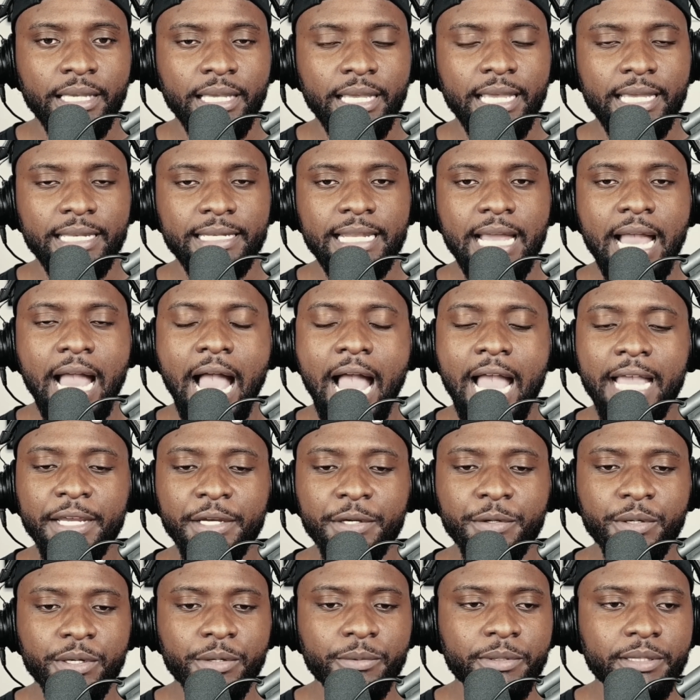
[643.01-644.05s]
And I
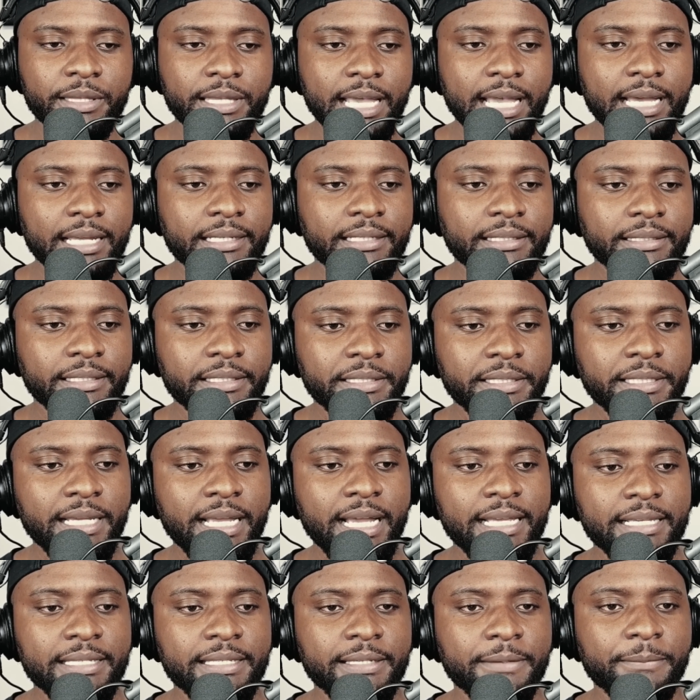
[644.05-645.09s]
agree with that. Listen,
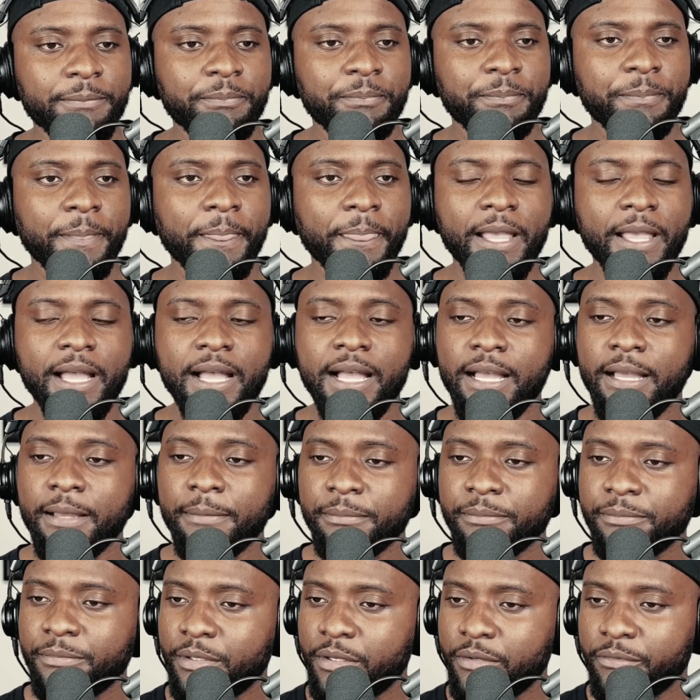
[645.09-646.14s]
guys,
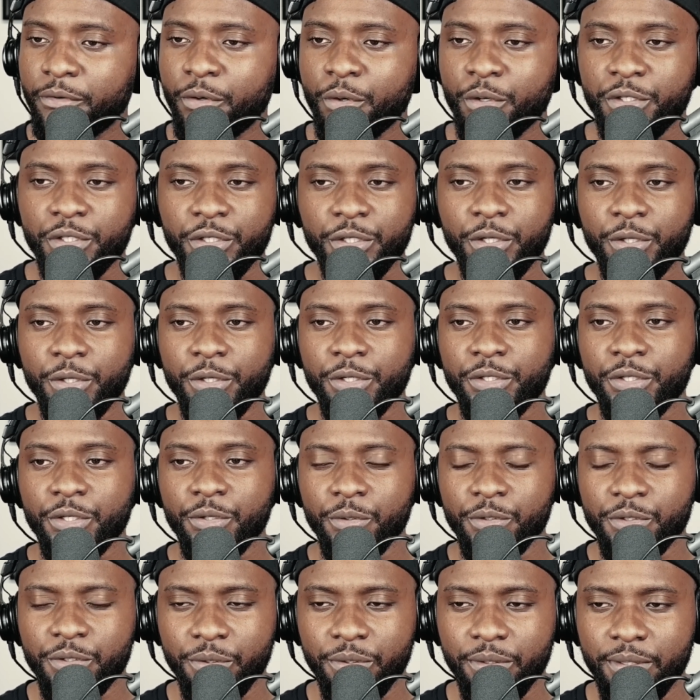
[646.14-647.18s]
um, of course, curious to
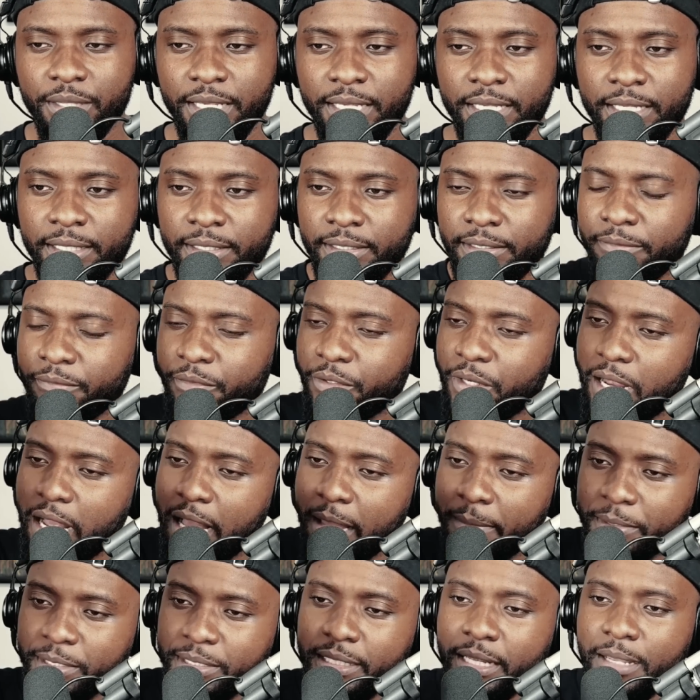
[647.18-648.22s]
know what you think. Leave your
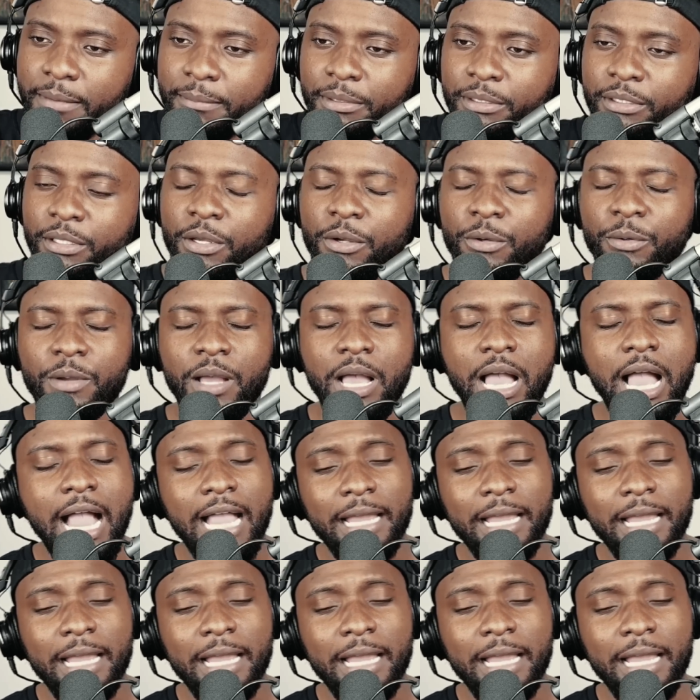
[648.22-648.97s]
comments down below.